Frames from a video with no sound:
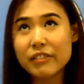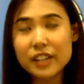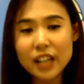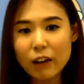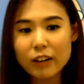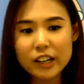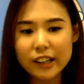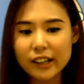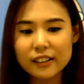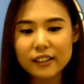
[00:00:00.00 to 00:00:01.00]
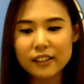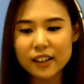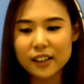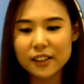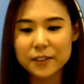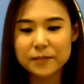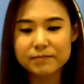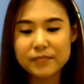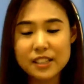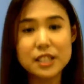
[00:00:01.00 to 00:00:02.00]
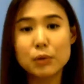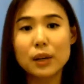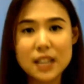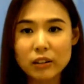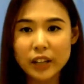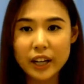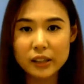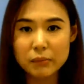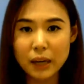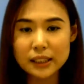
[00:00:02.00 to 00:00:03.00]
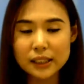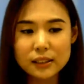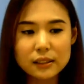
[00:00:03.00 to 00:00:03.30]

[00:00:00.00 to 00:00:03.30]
now and then see what's out there in the market.